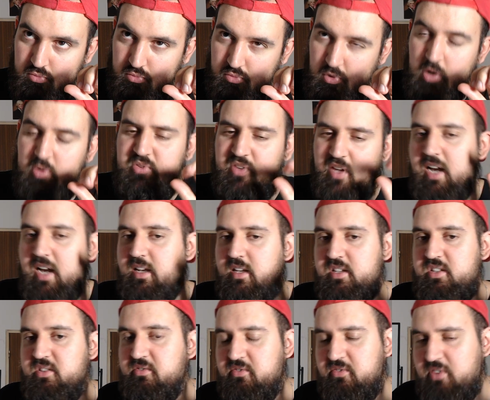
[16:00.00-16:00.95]
I would say at
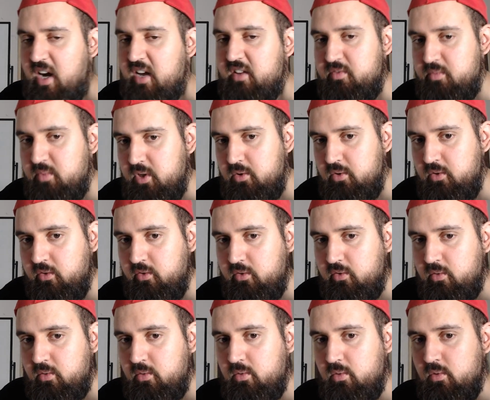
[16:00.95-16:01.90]
least five
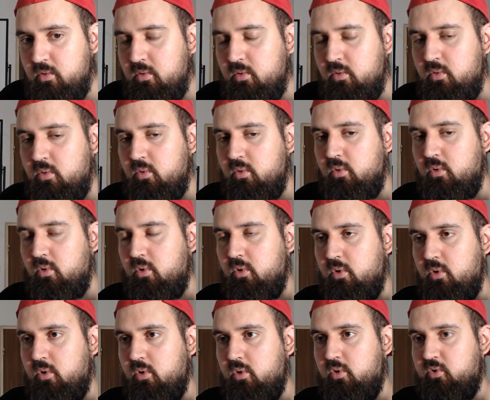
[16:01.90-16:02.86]
minutes,
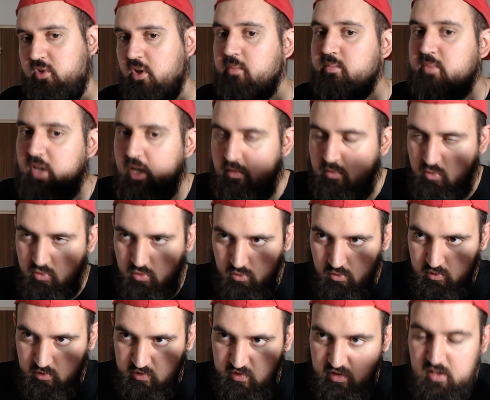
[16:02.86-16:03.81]
uh, sometimes
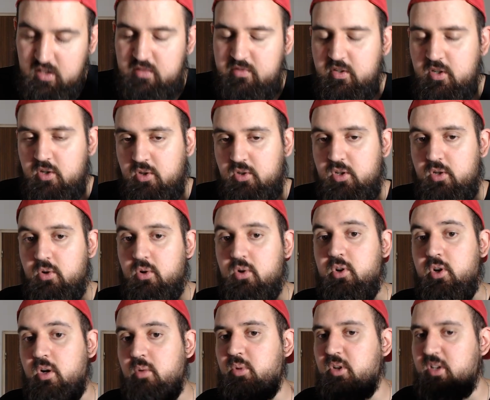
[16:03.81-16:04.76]
significantly
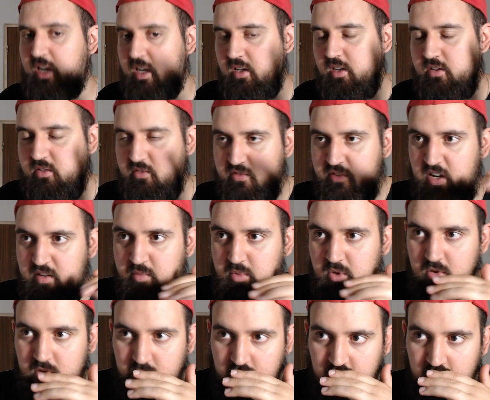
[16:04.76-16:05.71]
longer, but at least five
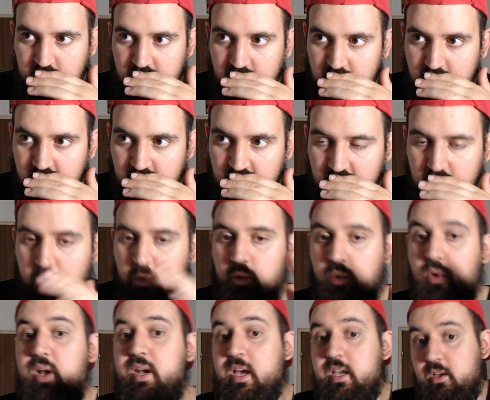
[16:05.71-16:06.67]
minutes. So
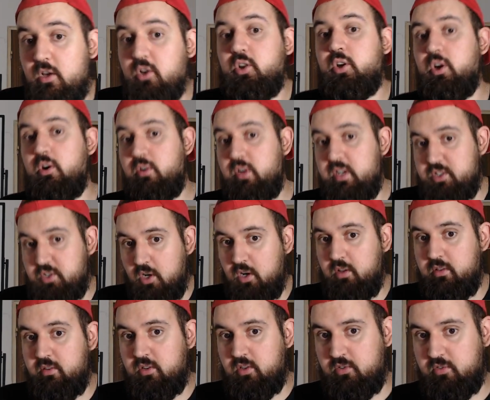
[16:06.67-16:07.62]
when I encourage
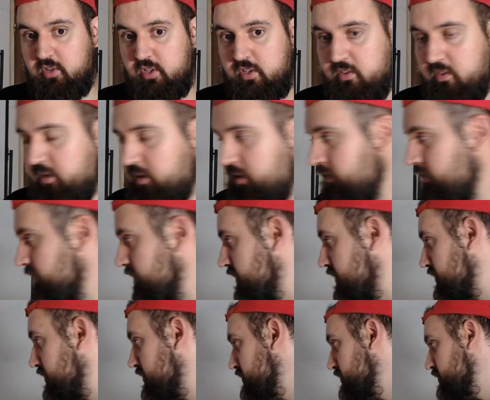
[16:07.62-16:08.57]
others, for instance,
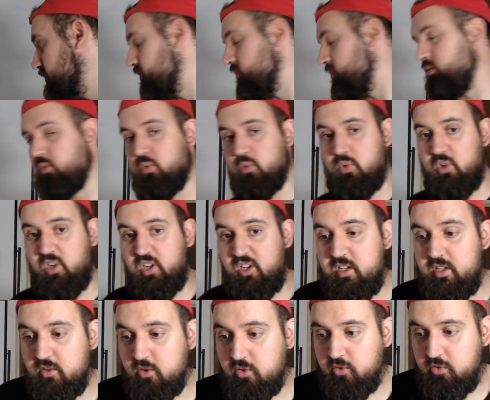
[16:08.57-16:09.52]
to
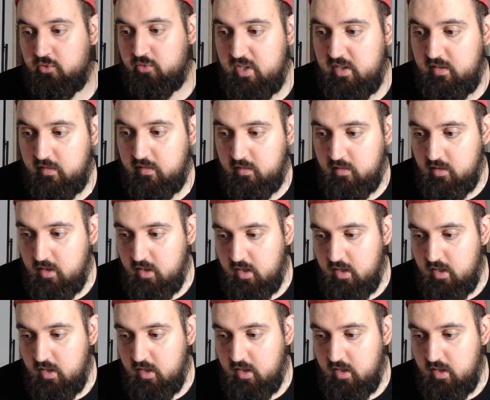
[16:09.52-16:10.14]
clean the streets.